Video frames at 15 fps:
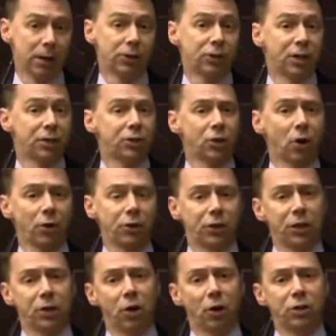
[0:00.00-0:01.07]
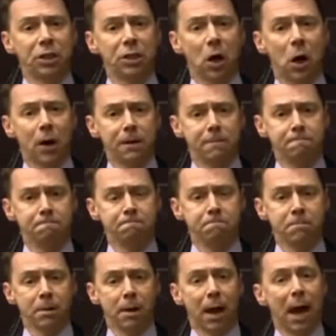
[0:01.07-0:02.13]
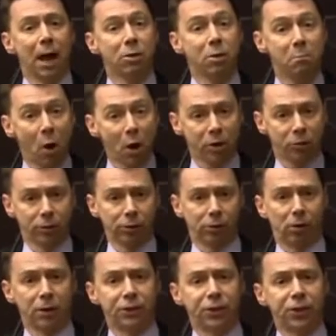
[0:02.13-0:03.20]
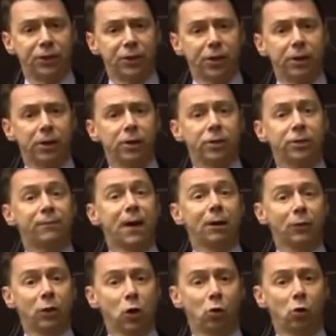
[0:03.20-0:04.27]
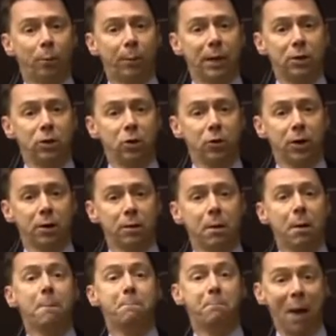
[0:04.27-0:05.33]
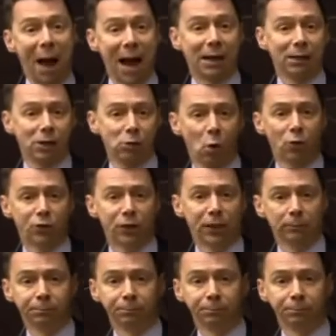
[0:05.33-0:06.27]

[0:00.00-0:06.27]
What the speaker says: since 1999, and the migrant crisis has found the European Union badly wanting.